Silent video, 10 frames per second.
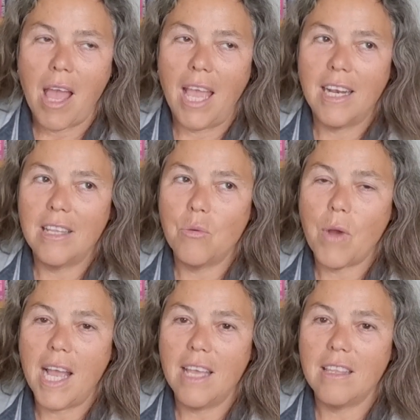in the
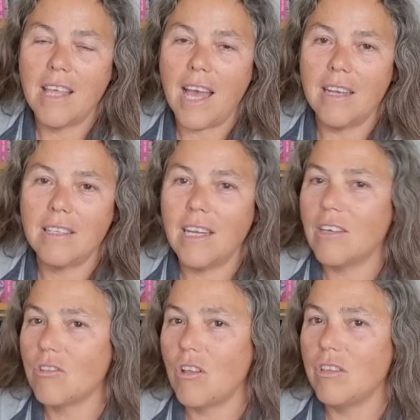way that
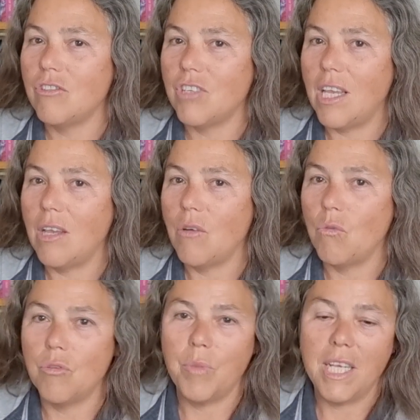technology
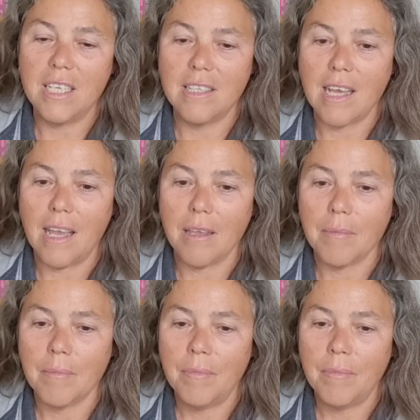would be today.